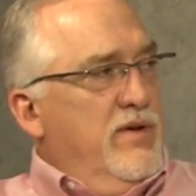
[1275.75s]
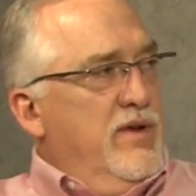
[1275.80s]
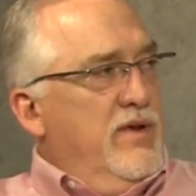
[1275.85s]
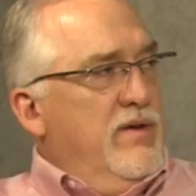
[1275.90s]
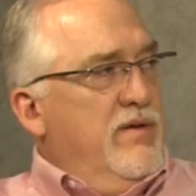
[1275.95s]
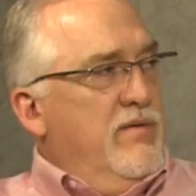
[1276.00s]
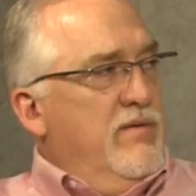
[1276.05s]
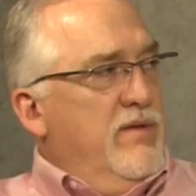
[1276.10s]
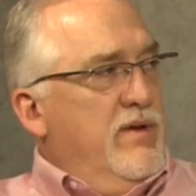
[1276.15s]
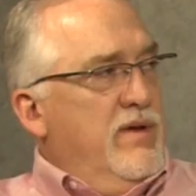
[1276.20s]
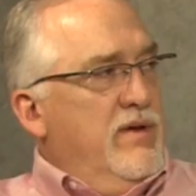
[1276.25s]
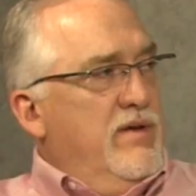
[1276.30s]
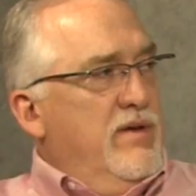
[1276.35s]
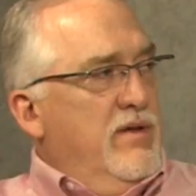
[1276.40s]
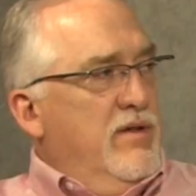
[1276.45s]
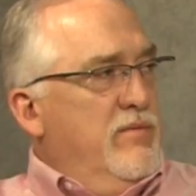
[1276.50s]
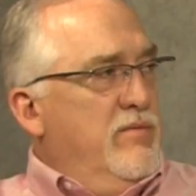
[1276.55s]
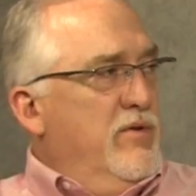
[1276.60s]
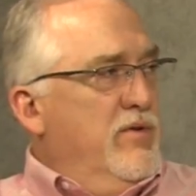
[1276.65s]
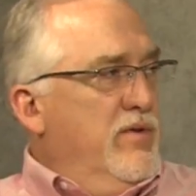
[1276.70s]
and
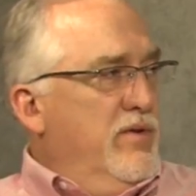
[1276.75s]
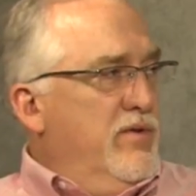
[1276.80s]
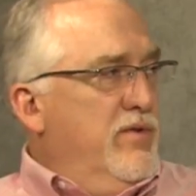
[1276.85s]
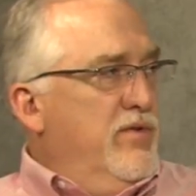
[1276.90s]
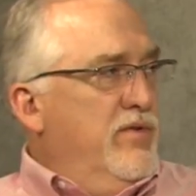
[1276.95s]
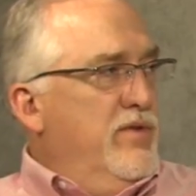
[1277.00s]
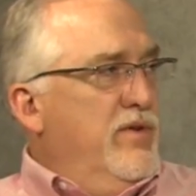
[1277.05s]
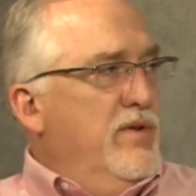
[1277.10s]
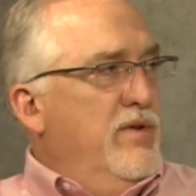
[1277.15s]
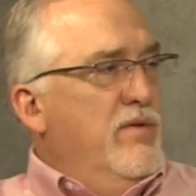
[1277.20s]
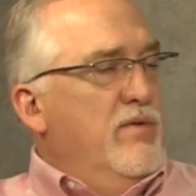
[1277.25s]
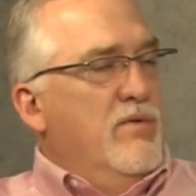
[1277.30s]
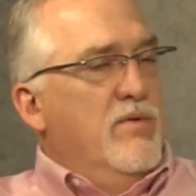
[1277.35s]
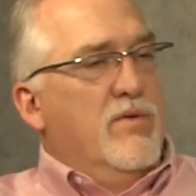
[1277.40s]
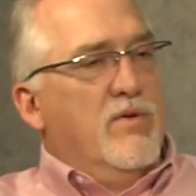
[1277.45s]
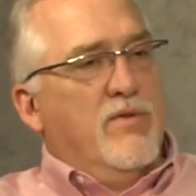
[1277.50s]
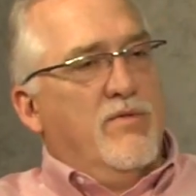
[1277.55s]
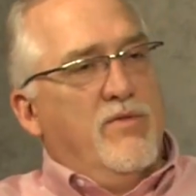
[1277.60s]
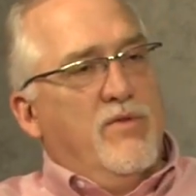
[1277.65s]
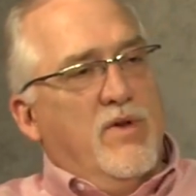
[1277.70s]
tell them you're interested,
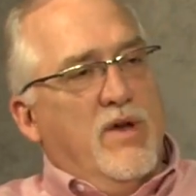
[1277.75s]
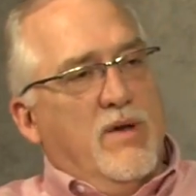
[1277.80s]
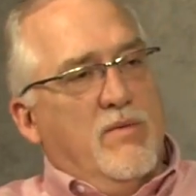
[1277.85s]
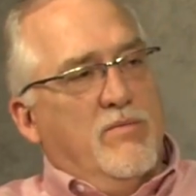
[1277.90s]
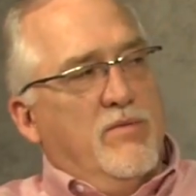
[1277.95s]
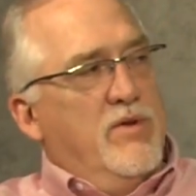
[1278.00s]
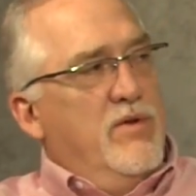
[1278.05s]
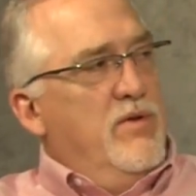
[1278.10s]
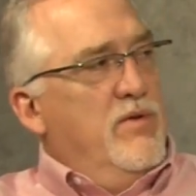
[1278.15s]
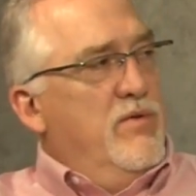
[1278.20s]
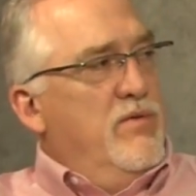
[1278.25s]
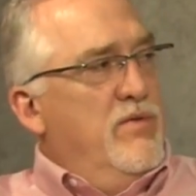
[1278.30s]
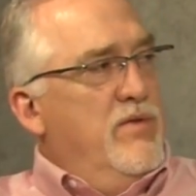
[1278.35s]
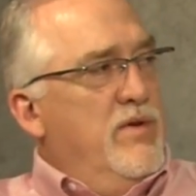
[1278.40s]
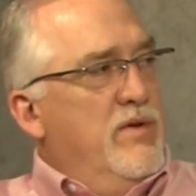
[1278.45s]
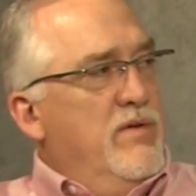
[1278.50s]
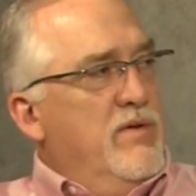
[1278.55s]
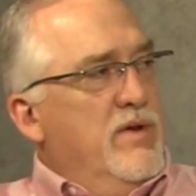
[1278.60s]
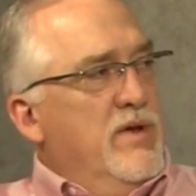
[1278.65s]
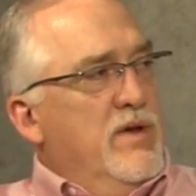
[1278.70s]
or if you happen to know
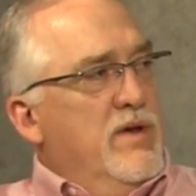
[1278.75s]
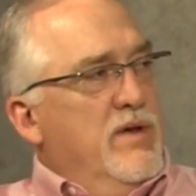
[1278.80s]
the